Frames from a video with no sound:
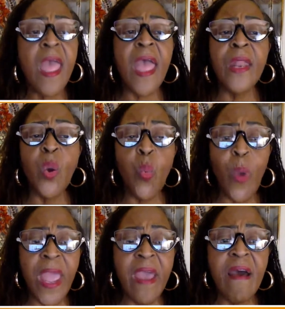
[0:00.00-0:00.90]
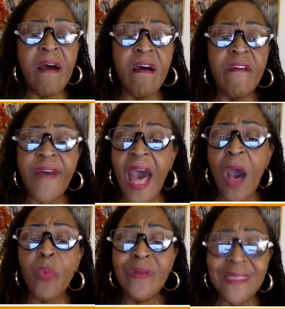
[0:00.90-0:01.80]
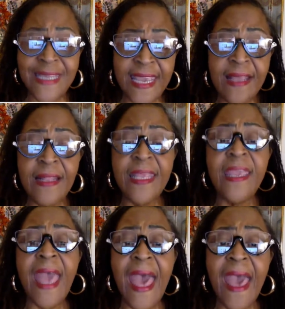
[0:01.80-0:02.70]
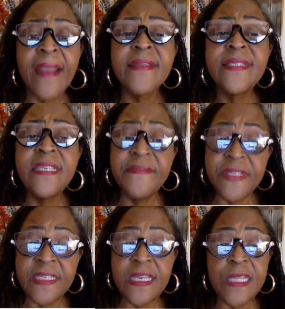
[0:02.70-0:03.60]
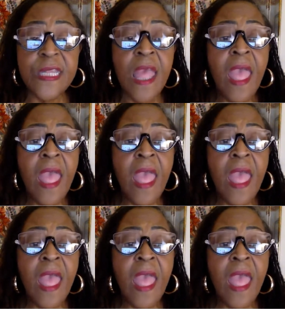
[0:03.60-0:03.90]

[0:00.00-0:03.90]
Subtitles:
and aware of our daily activities.